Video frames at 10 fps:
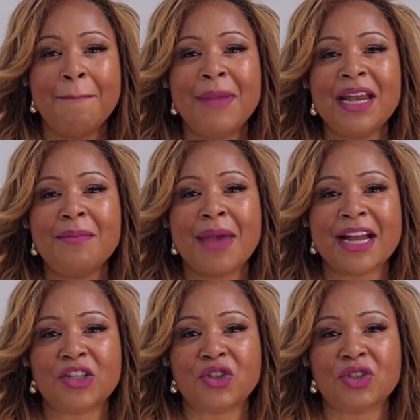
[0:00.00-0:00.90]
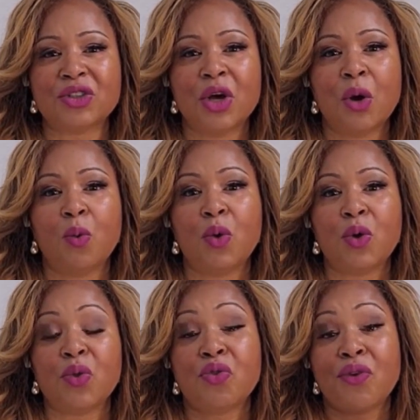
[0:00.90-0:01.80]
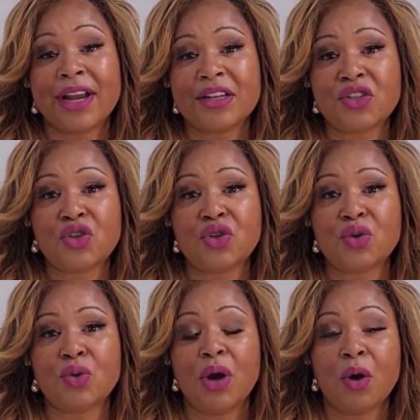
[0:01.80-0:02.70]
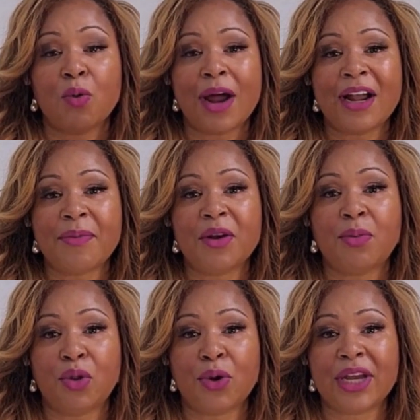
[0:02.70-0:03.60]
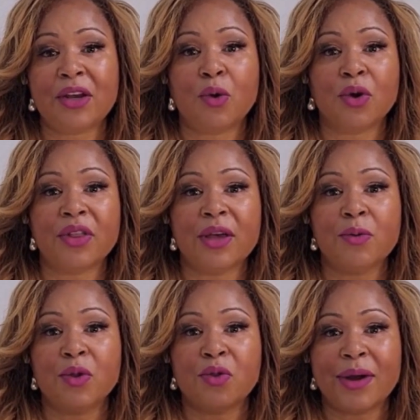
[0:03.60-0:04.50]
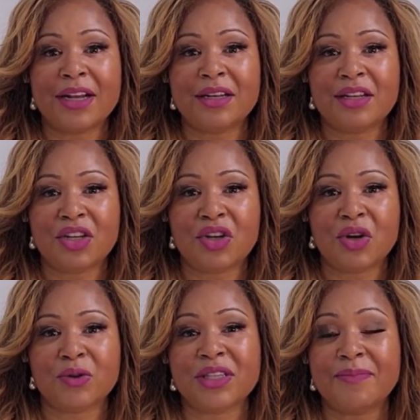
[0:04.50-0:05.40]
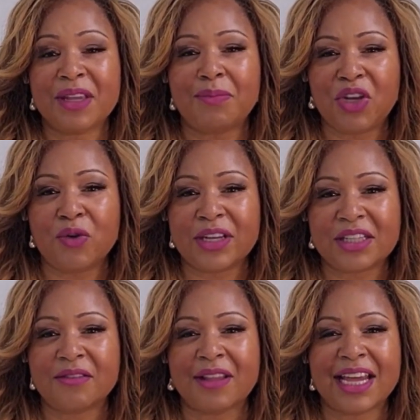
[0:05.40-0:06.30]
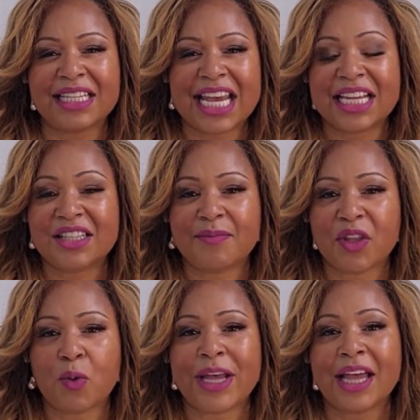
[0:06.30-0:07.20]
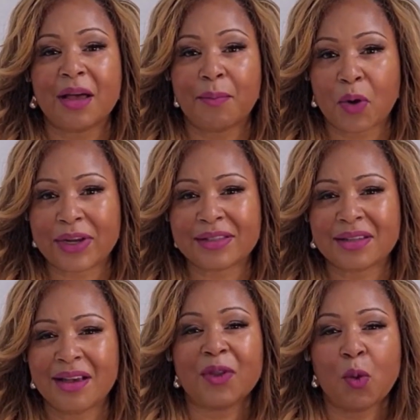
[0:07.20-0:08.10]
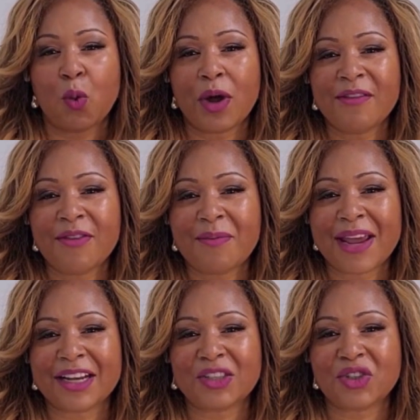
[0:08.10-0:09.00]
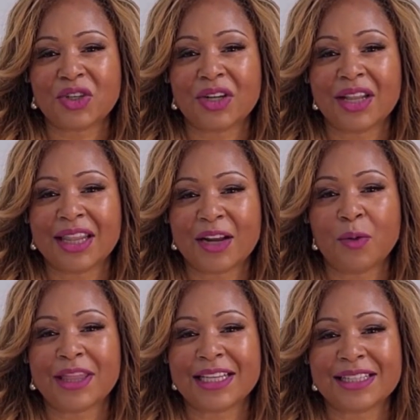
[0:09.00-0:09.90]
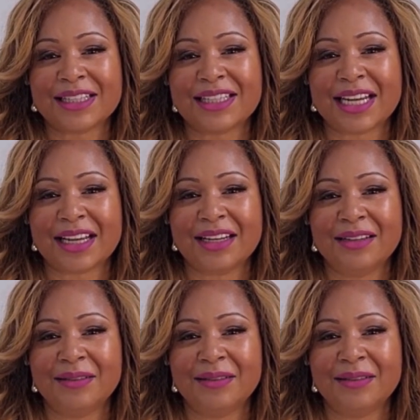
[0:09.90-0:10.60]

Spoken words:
Many managers will threaten to write up an employee, or they will threaten, something punitive like taking something away like a bonus. What if a manager led with this instead?